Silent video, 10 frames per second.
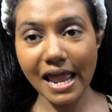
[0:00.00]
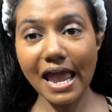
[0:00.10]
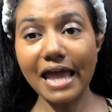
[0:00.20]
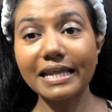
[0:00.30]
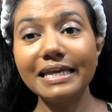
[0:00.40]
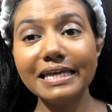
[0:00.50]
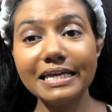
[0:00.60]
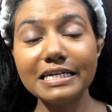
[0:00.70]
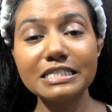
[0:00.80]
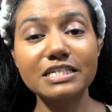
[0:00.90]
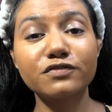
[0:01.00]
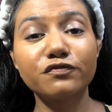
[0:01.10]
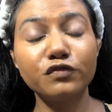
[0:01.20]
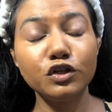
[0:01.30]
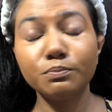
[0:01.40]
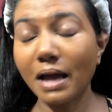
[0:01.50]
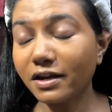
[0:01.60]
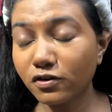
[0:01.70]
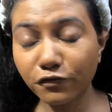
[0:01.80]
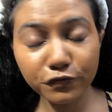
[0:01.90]
And he, in just
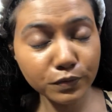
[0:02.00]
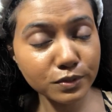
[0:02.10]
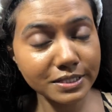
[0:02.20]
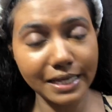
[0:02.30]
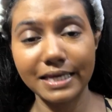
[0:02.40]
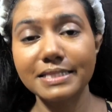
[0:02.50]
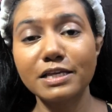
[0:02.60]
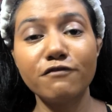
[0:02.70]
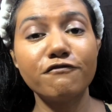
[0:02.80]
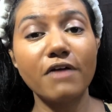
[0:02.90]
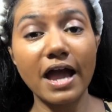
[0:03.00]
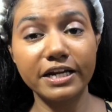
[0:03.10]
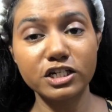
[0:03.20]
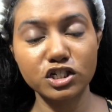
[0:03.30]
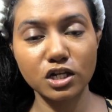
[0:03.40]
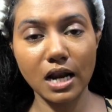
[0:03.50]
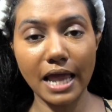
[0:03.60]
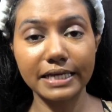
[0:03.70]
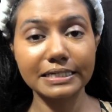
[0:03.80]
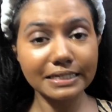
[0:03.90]
matter of few seconds, he vanished like